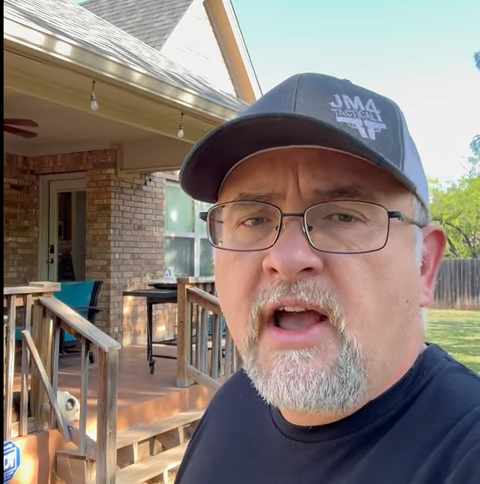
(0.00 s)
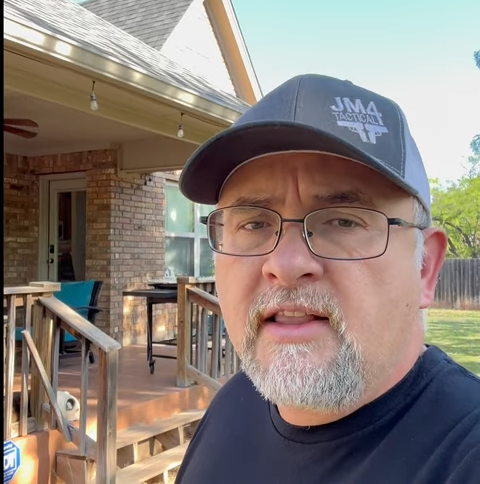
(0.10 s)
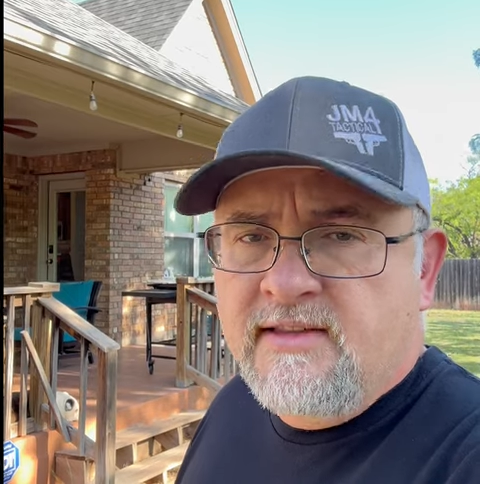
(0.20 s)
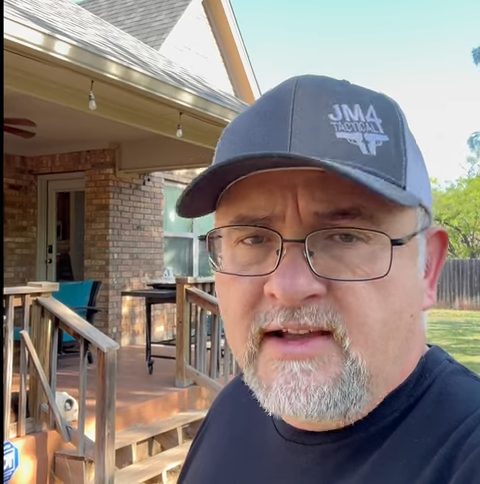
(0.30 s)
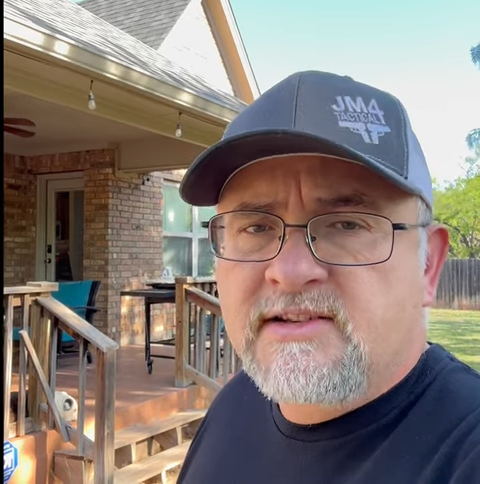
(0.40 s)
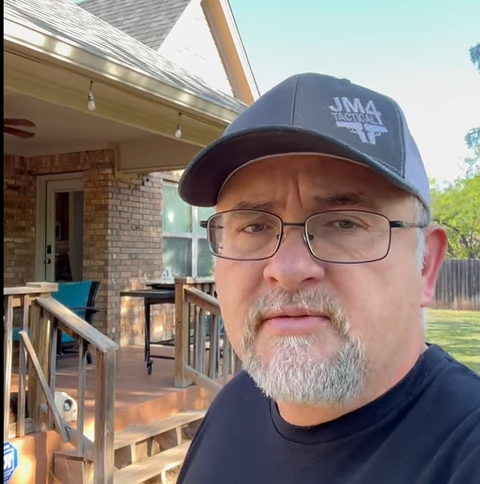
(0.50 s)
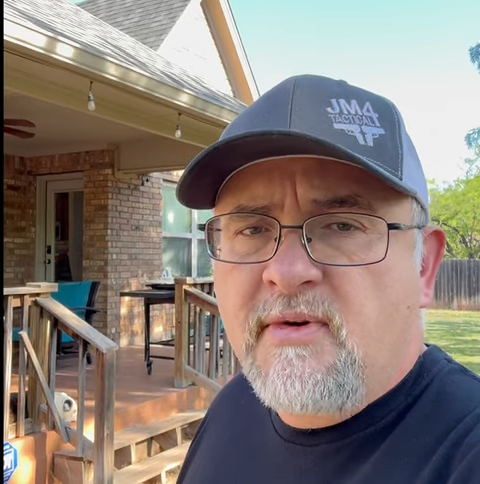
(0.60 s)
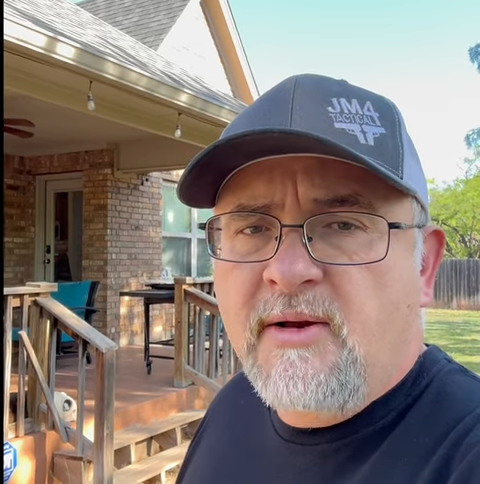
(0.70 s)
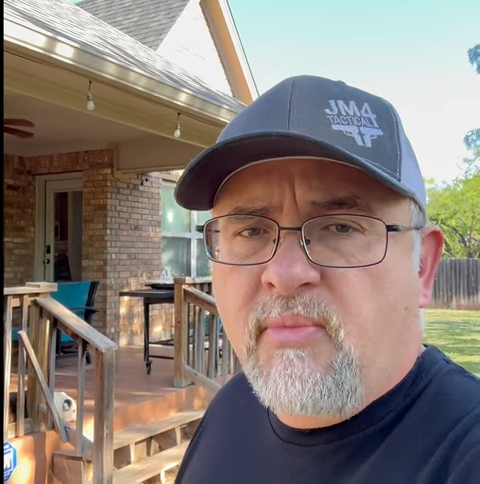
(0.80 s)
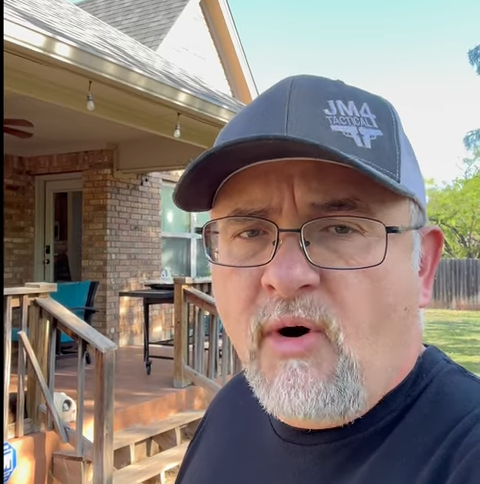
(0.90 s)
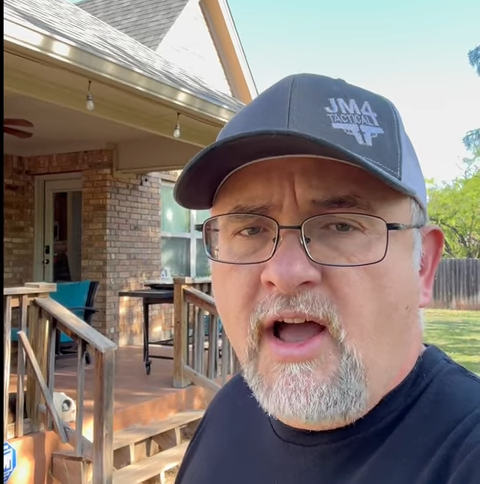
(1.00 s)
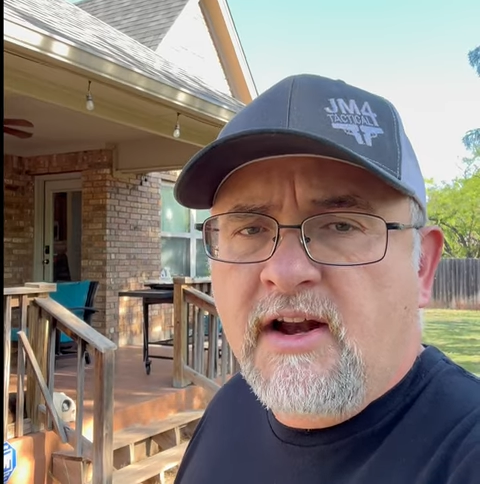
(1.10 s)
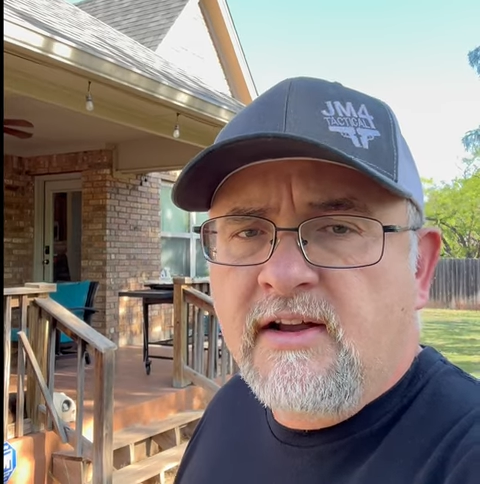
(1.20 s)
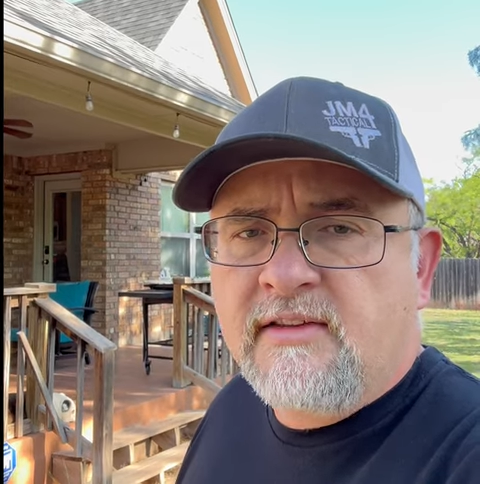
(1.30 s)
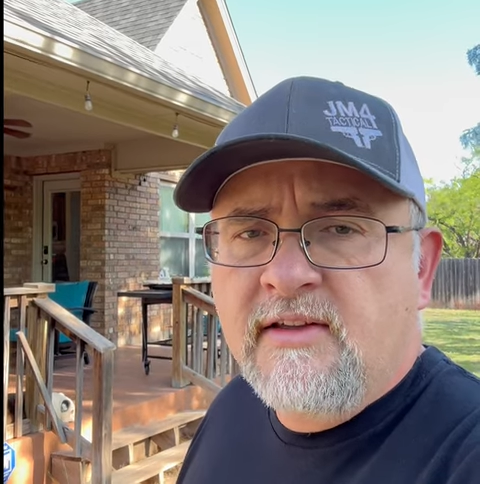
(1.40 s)
a Texas-made
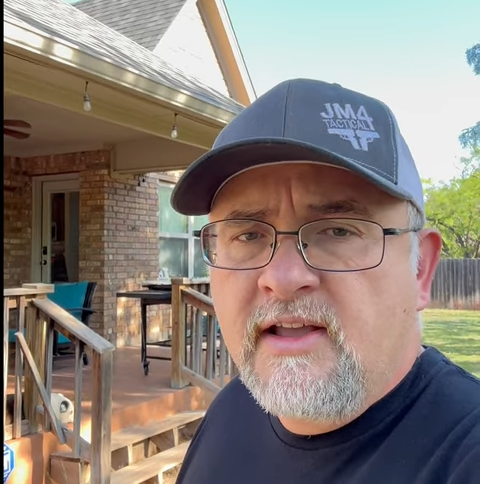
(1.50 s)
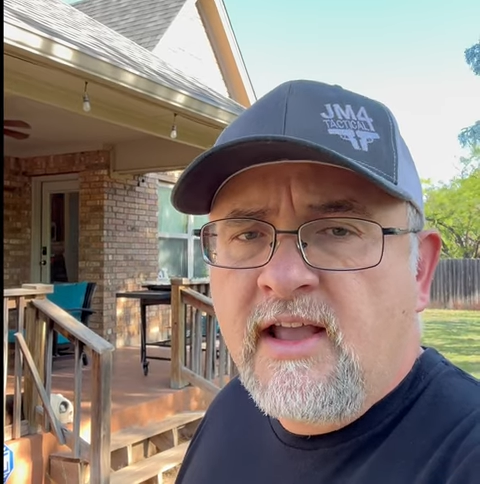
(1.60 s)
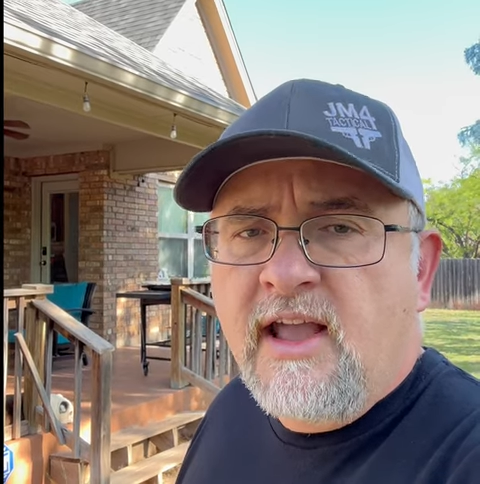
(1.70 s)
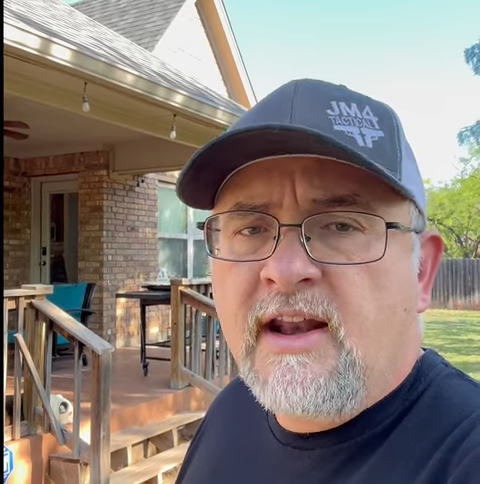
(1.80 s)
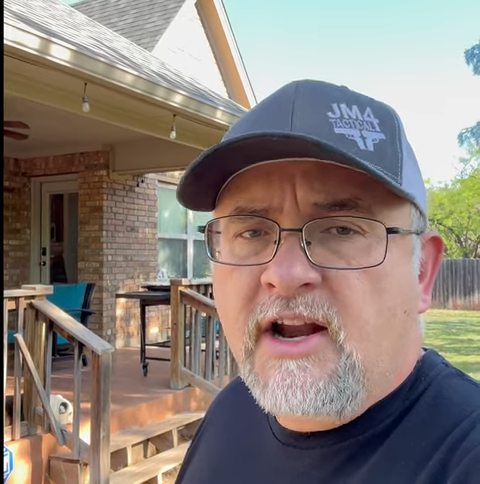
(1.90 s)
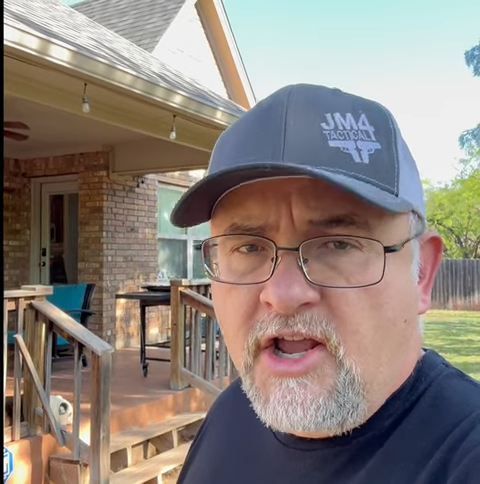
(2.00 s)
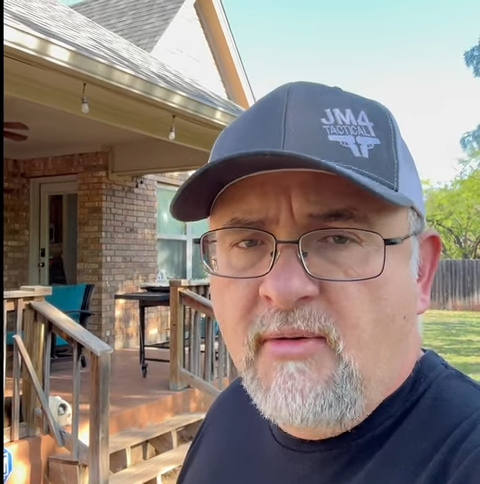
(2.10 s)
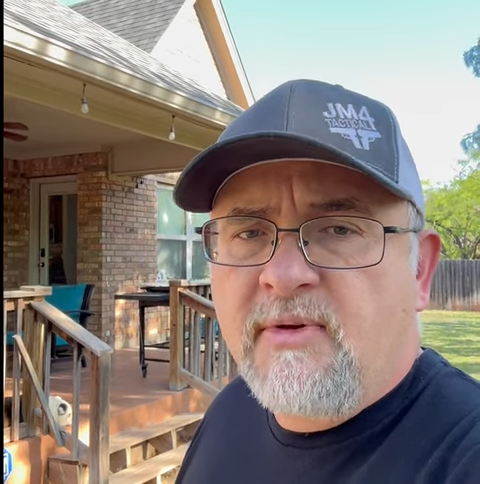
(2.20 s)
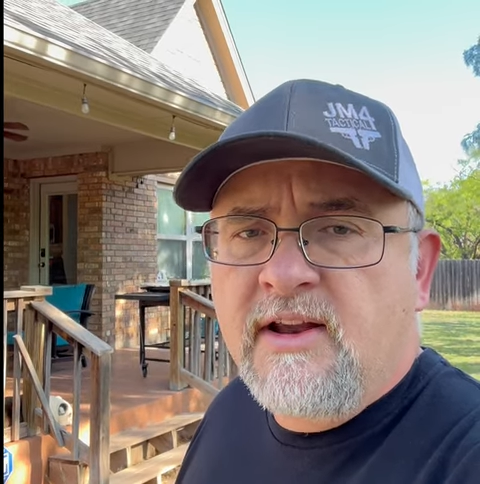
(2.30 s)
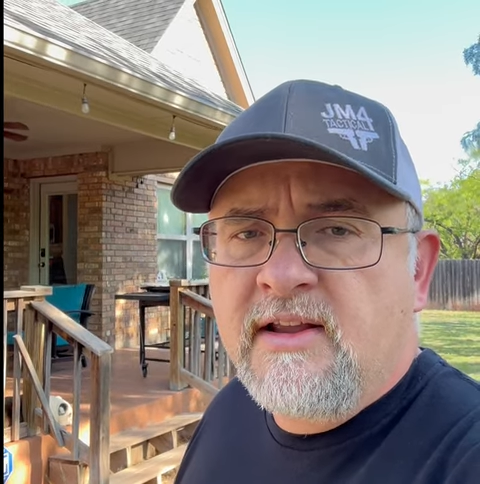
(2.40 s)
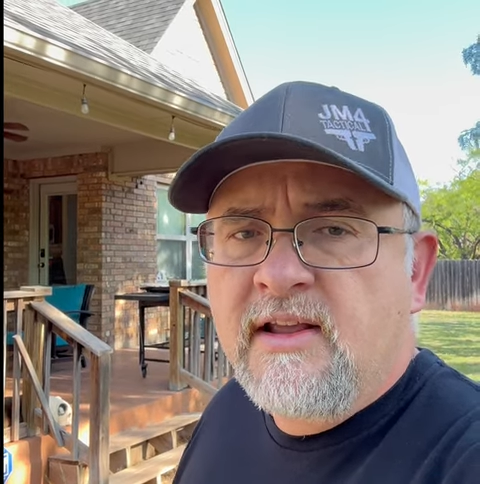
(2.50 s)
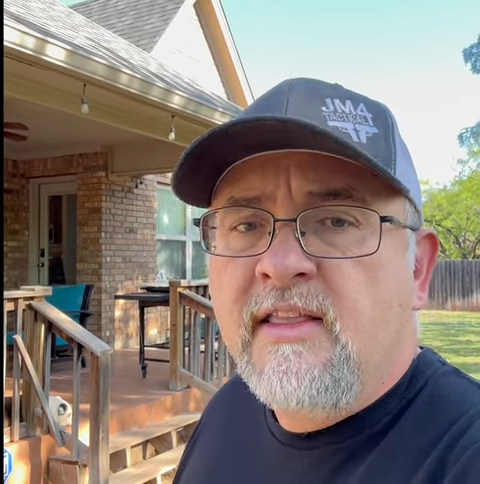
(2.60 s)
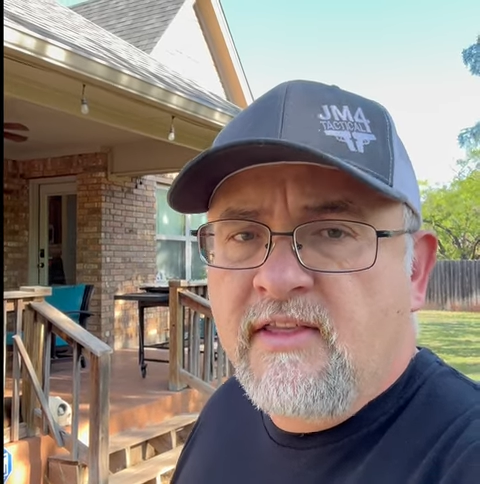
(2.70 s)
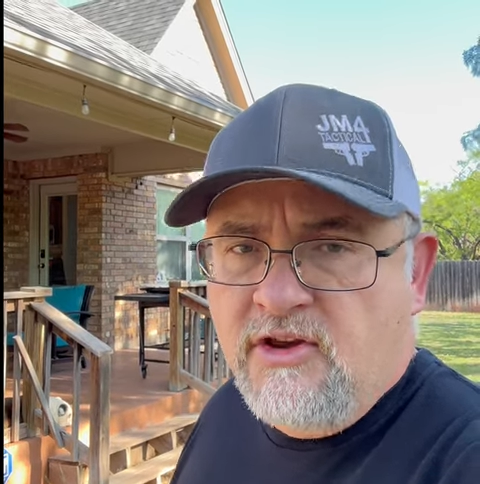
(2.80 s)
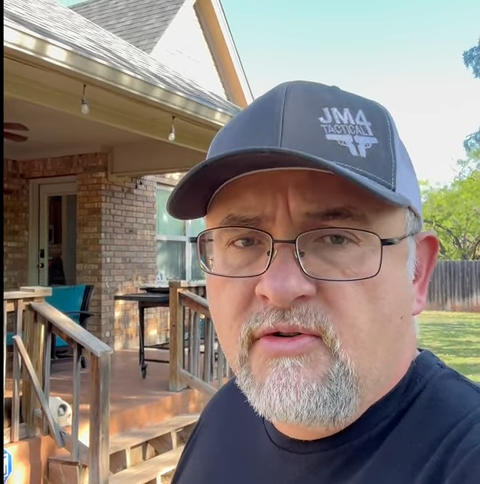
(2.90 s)
product and a company
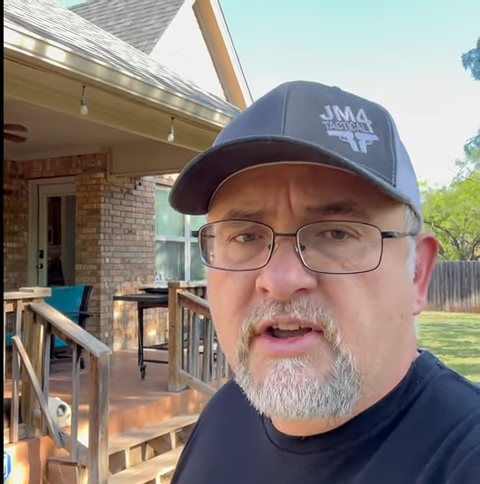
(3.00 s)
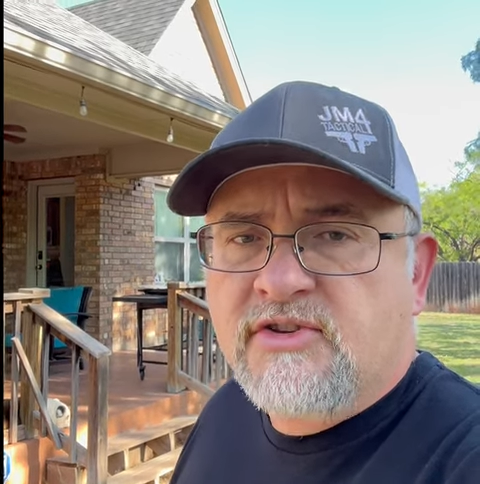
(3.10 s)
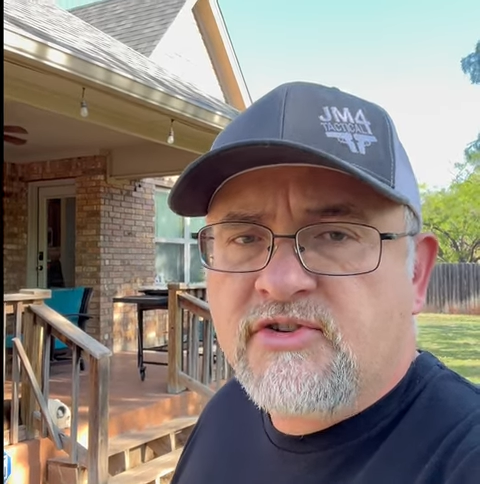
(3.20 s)
that you can